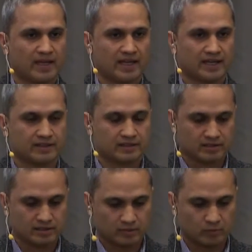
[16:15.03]
And
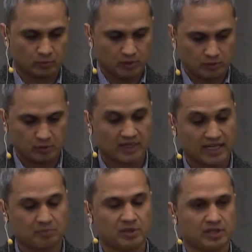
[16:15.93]
we were
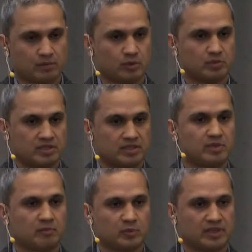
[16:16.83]
happy that we
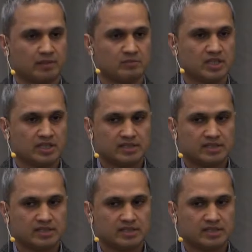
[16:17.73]
teamed up with them.